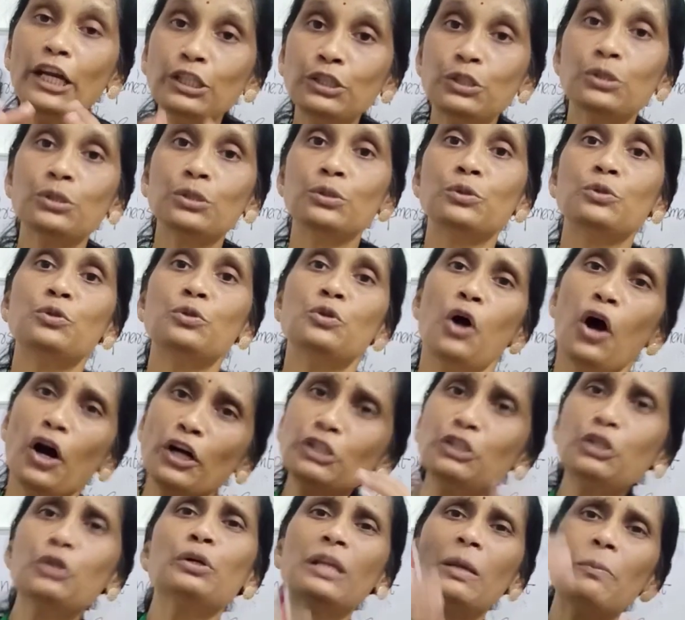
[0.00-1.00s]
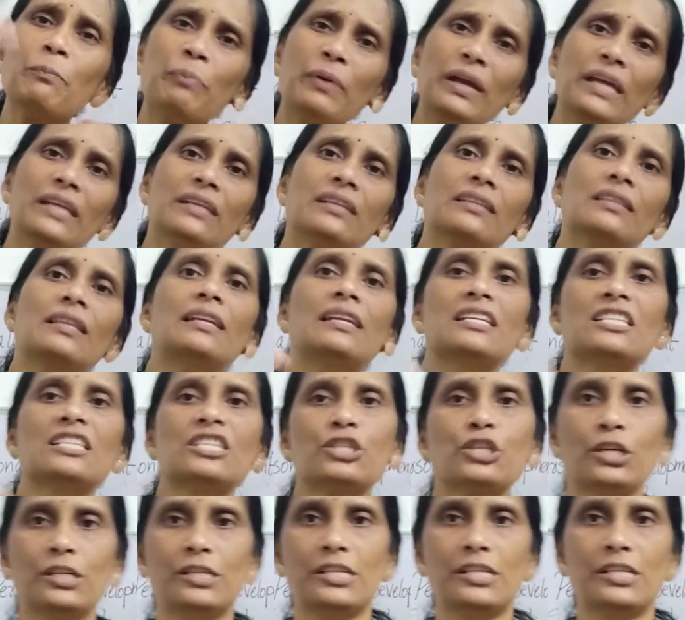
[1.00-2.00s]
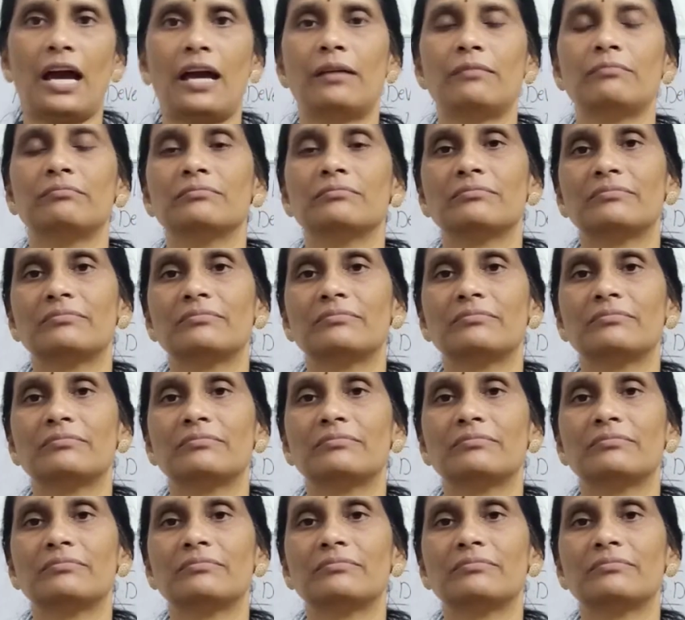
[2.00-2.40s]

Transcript: to not to repeat the next time